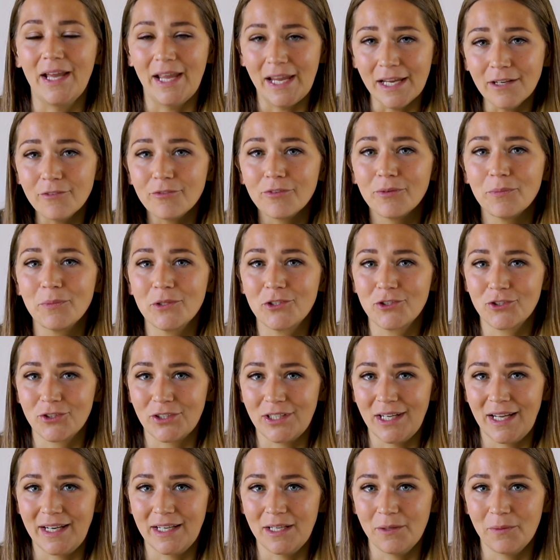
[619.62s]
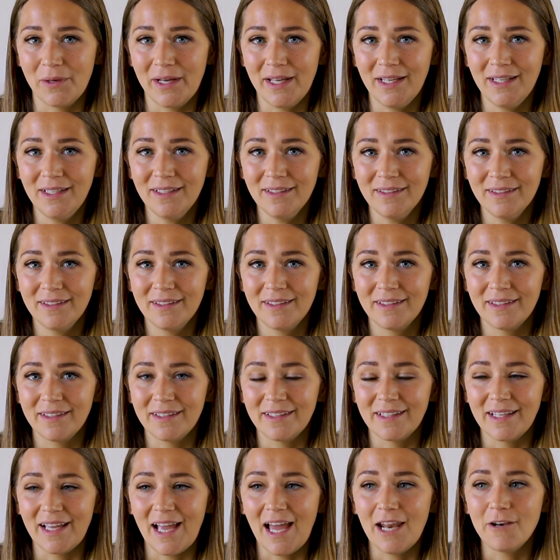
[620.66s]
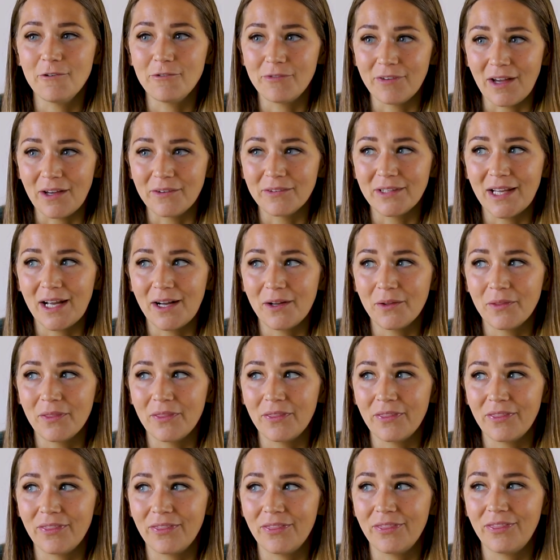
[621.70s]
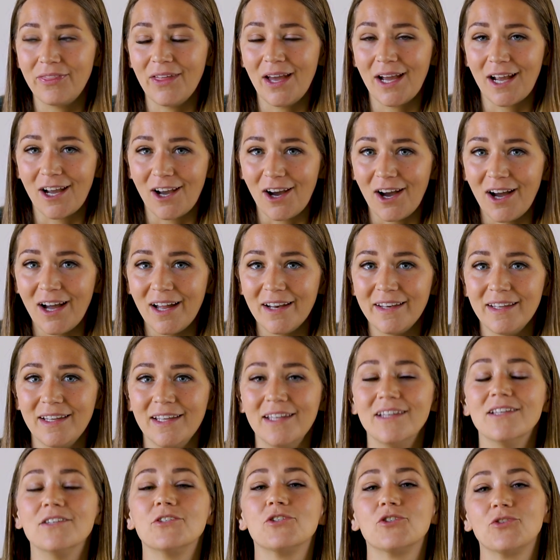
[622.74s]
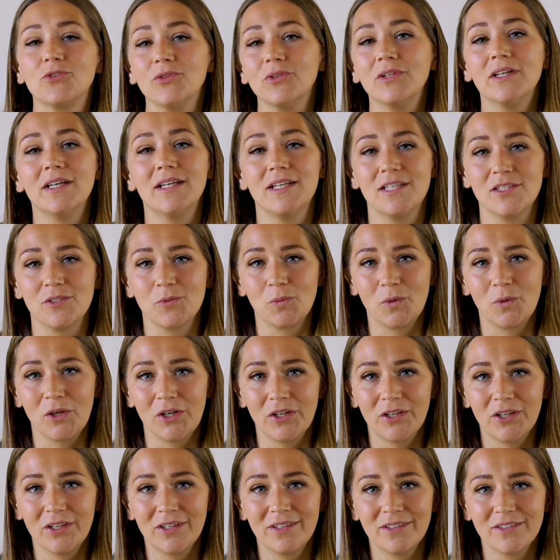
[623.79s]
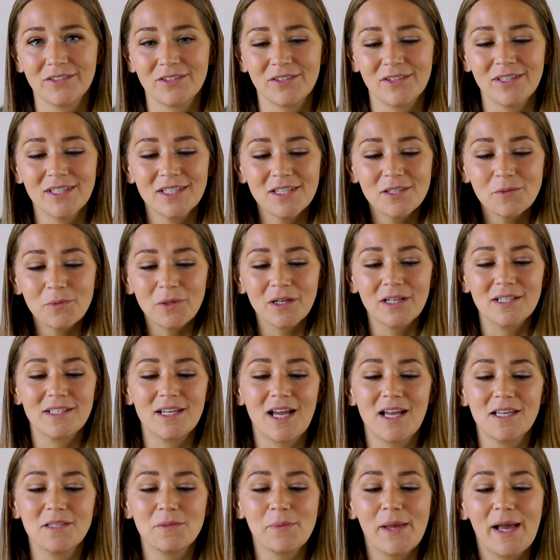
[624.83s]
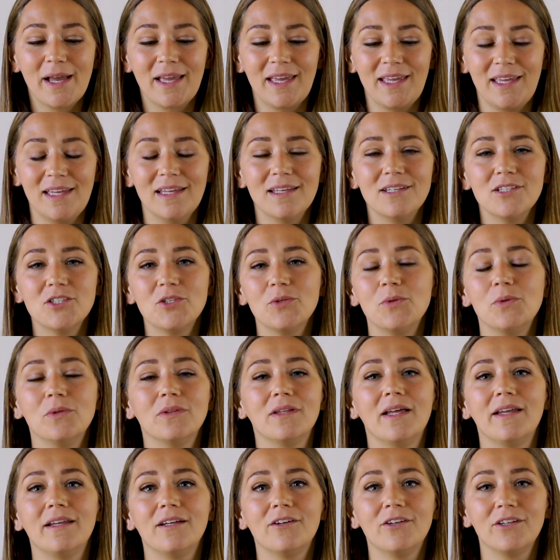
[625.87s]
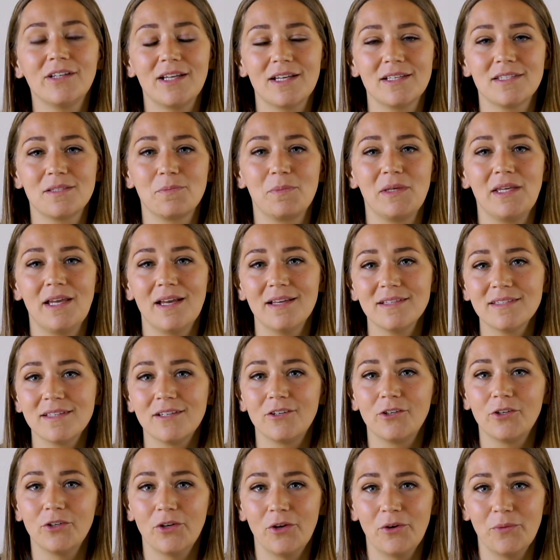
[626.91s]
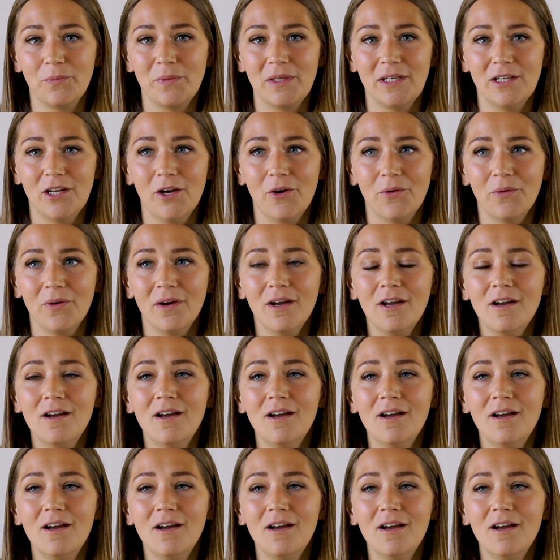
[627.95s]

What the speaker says: ate from the tree anyway, and found out that God is true to his word. So this is where it ties back into letting our yes be yes and our no be no.